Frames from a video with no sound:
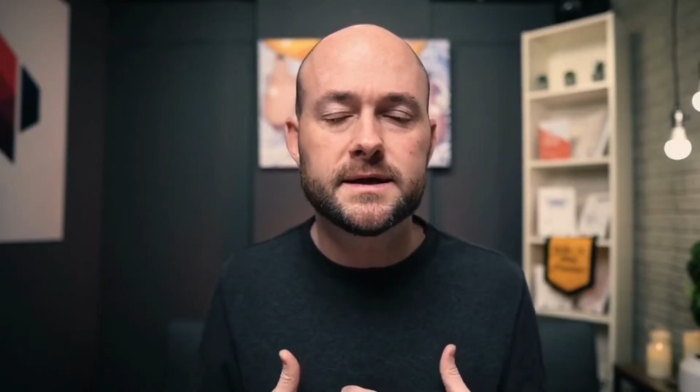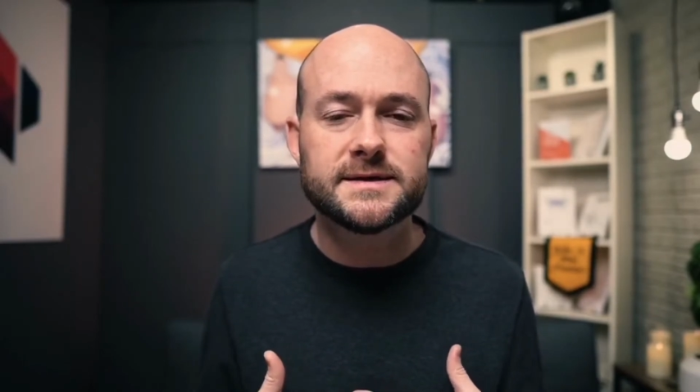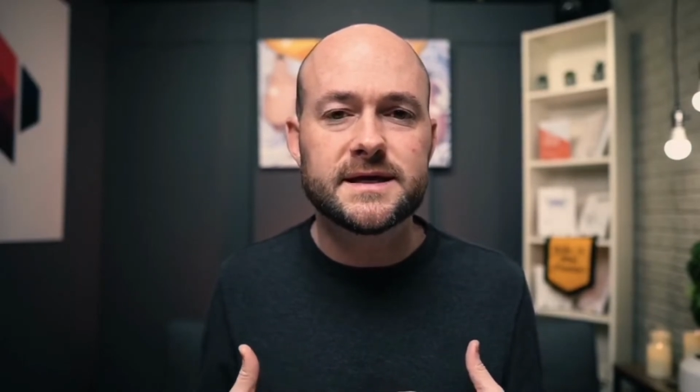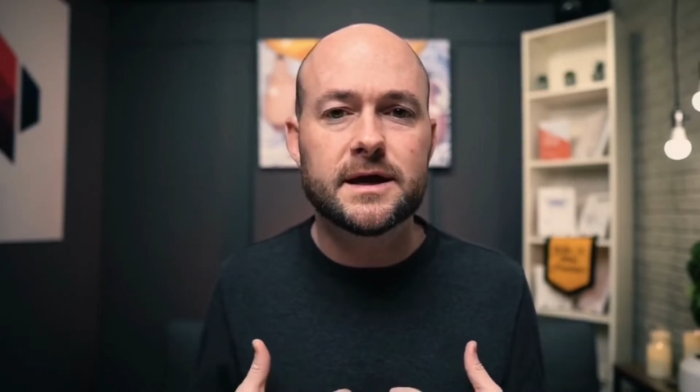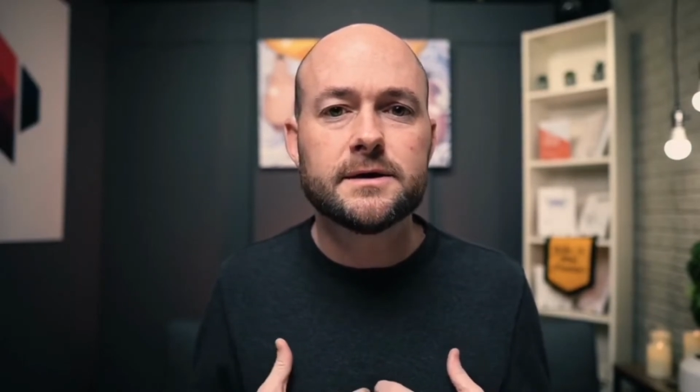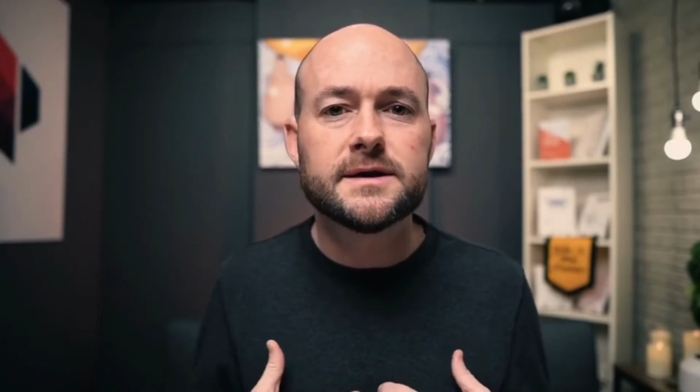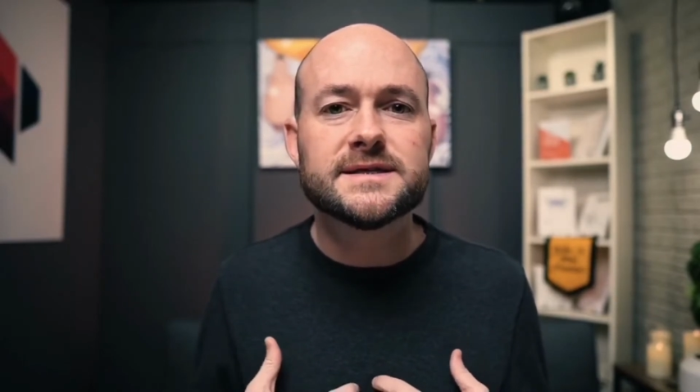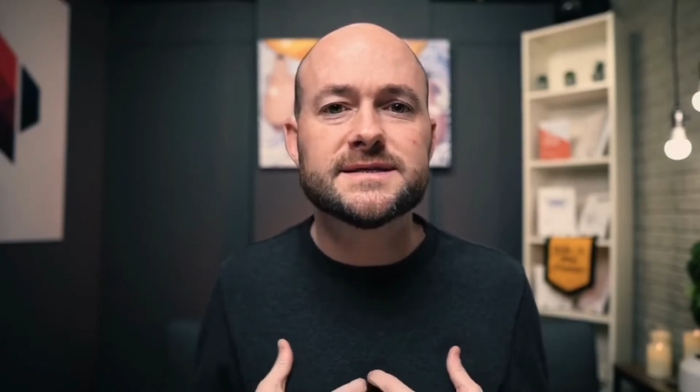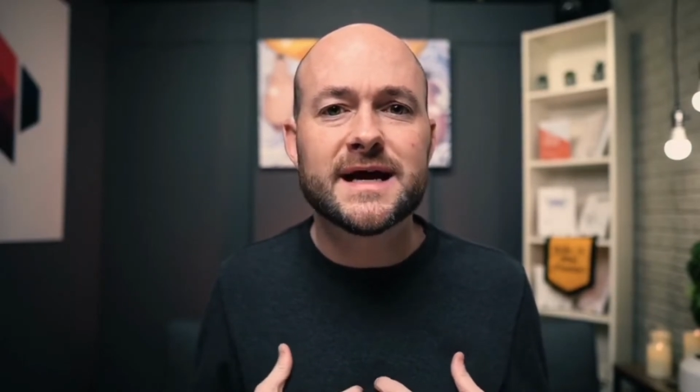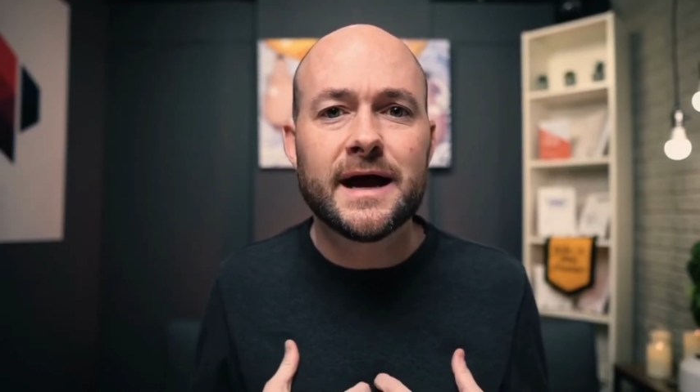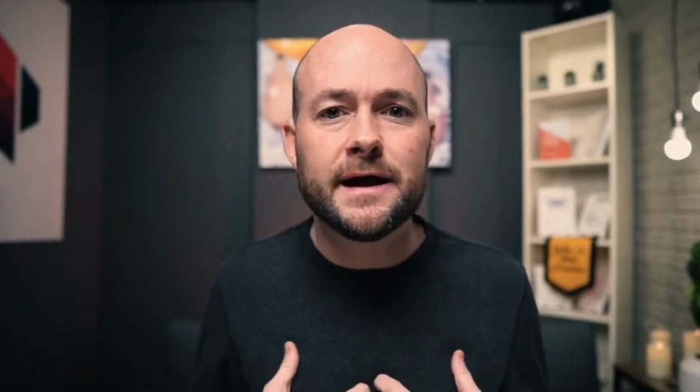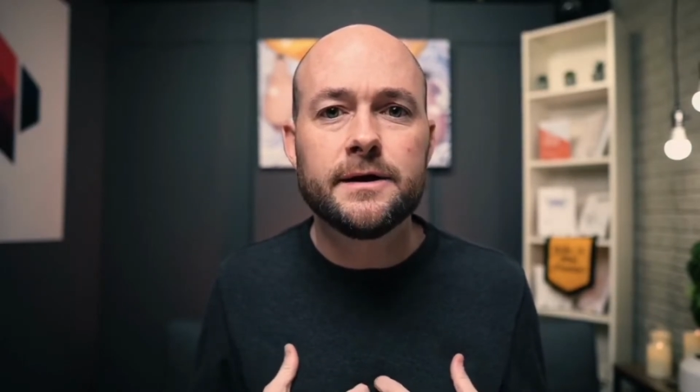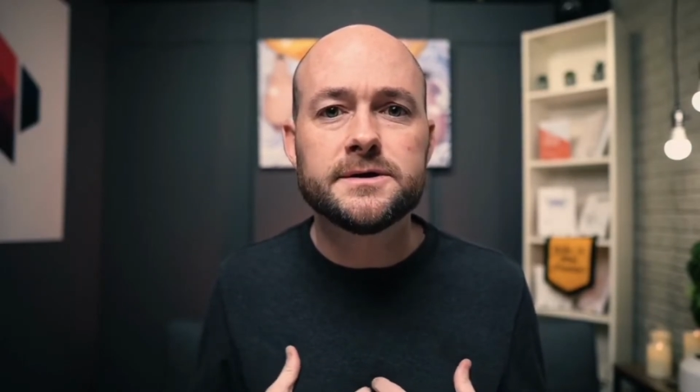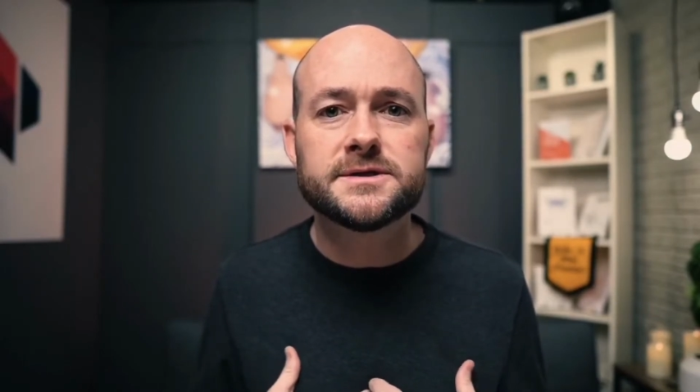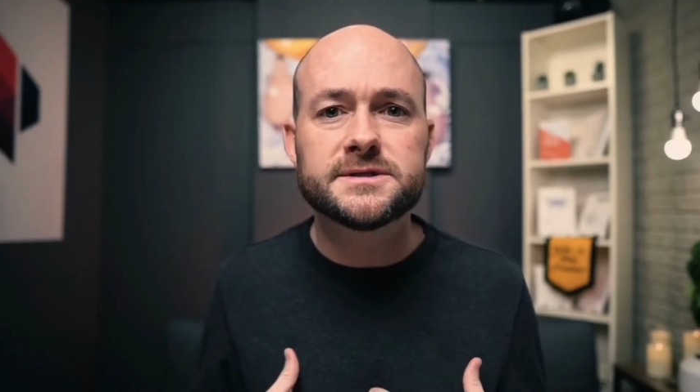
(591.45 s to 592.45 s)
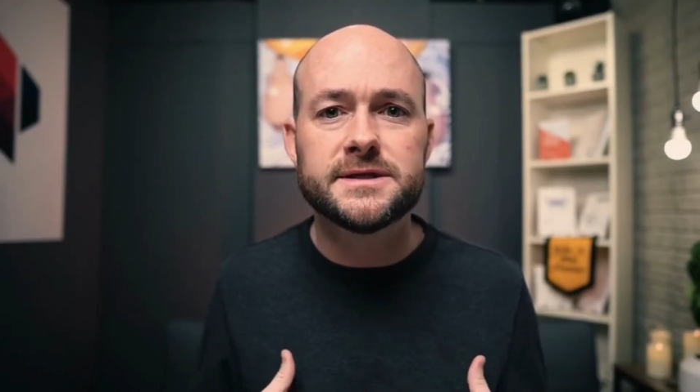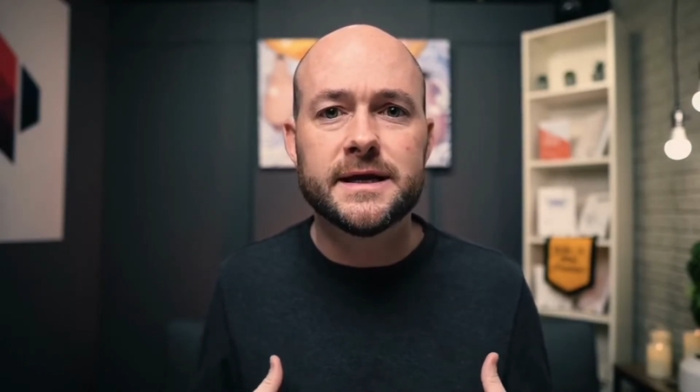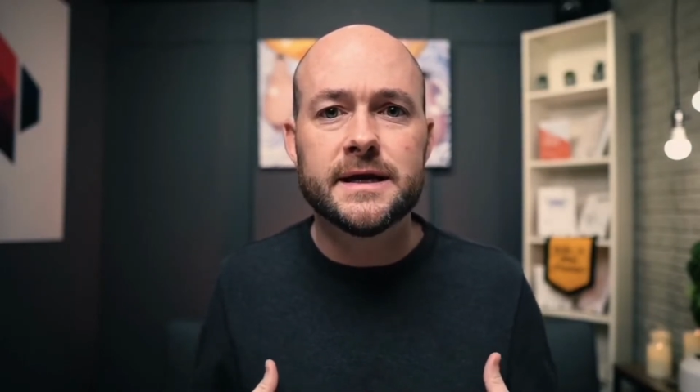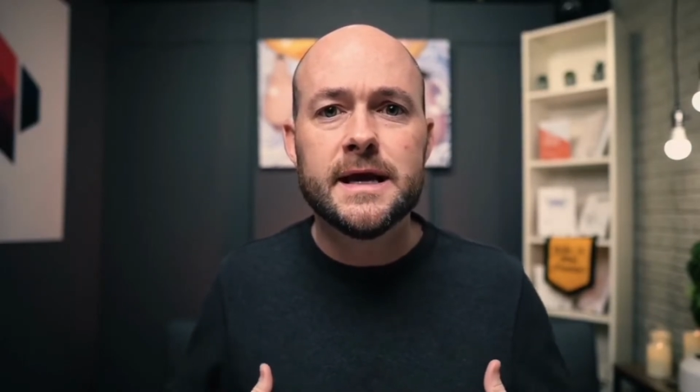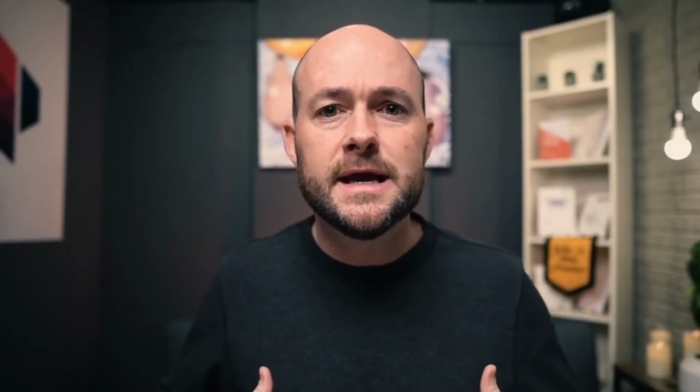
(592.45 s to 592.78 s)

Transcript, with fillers: It's our desires that